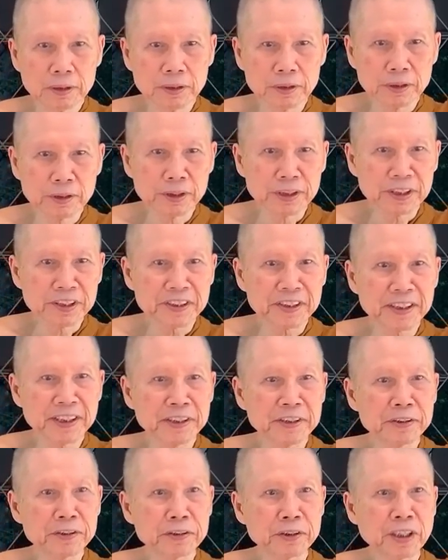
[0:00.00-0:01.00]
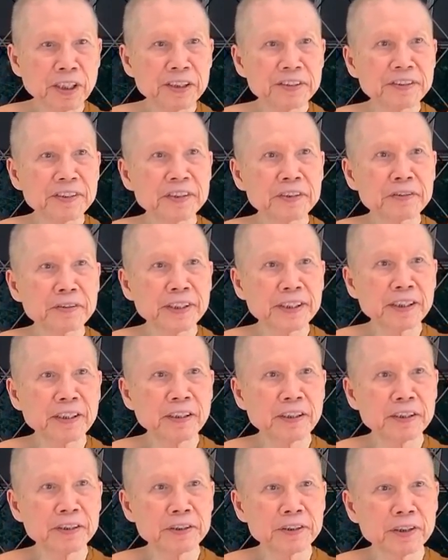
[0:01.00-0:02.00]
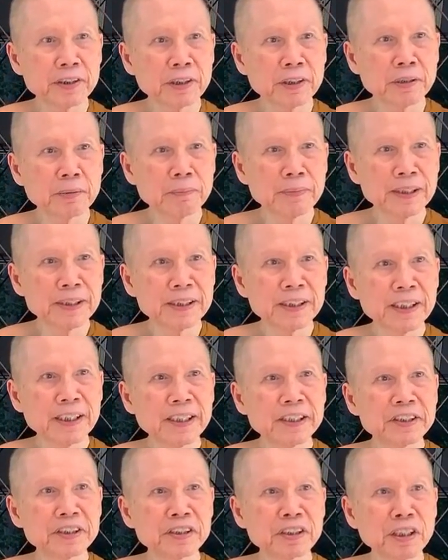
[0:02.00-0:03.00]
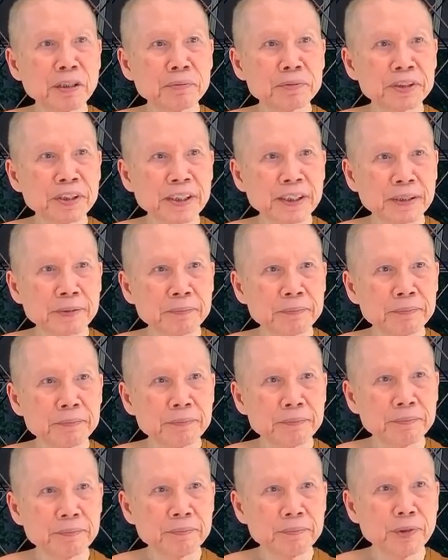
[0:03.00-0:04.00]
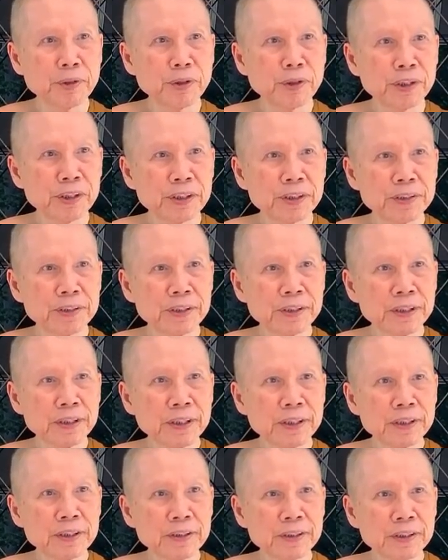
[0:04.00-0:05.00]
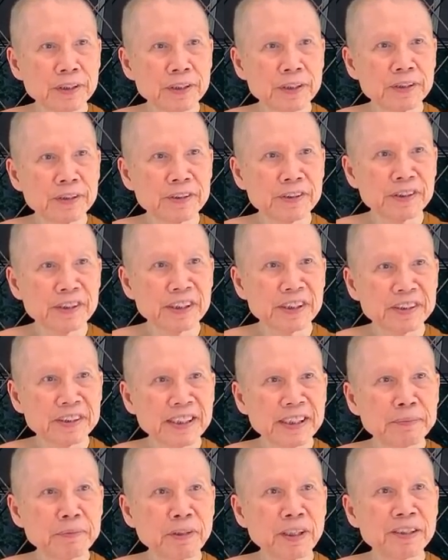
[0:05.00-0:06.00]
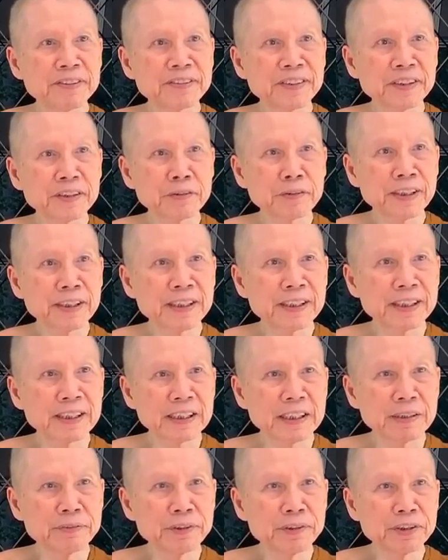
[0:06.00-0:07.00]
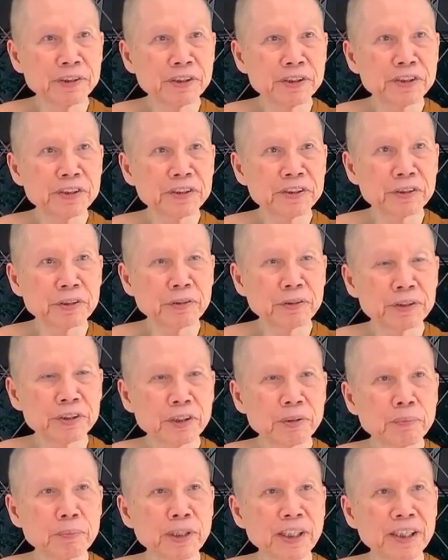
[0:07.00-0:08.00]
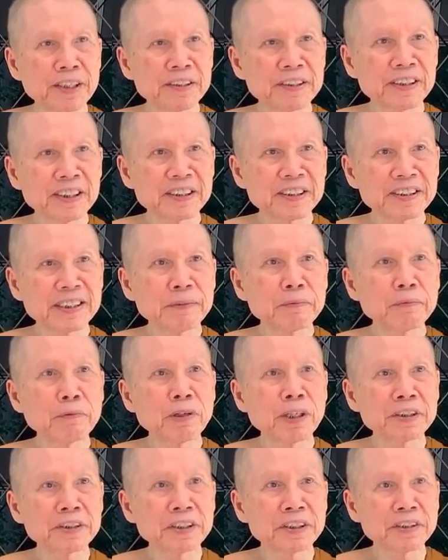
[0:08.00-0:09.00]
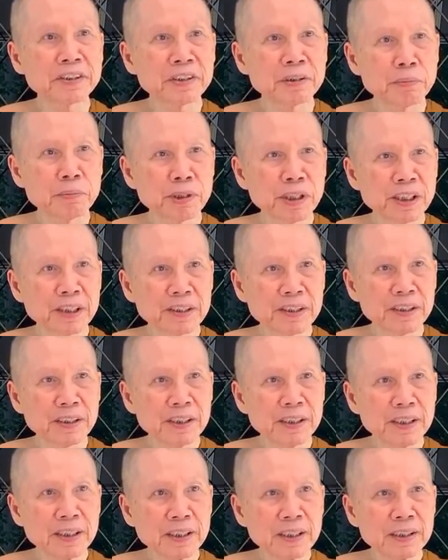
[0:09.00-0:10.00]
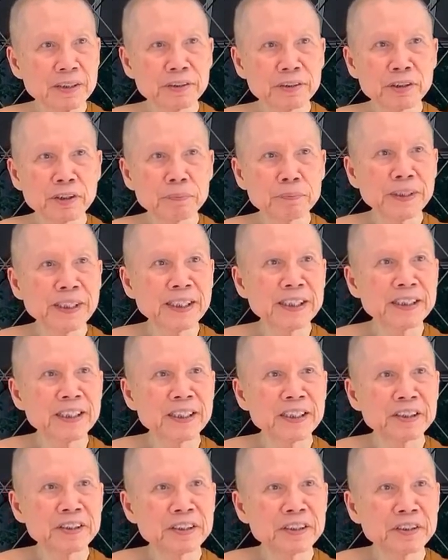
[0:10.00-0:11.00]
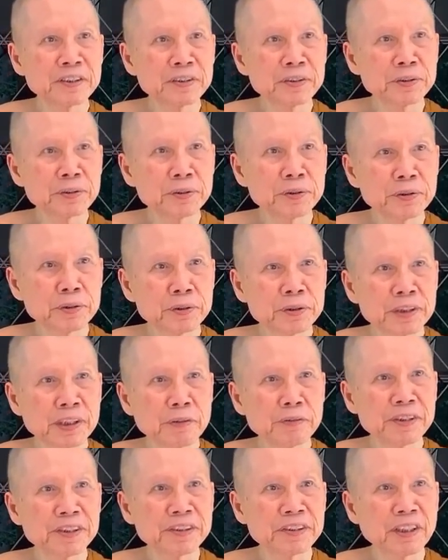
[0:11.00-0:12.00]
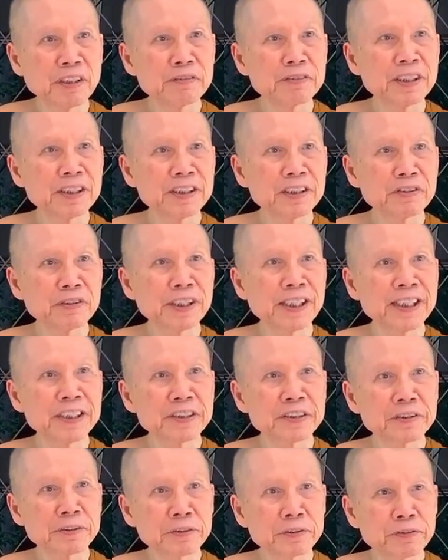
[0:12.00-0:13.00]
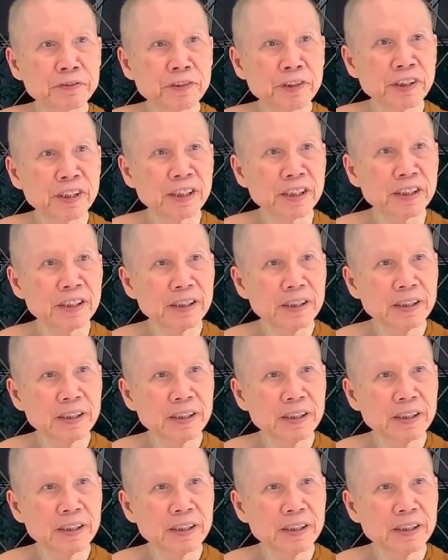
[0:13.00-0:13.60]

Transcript: You just need to concentrate on your meditation object more. Just keep concentrating. If you use your breath, just keep watching your breath. Don't pay attention to the result that you get so far.